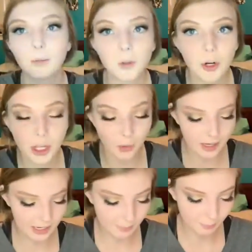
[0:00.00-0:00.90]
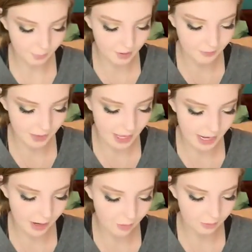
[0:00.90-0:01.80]
I'm just going to go in and buff that
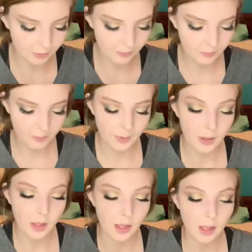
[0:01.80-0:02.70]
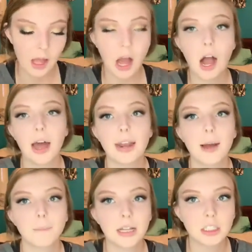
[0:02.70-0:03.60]
out on
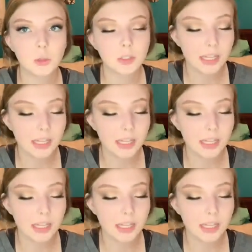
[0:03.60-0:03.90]
my lower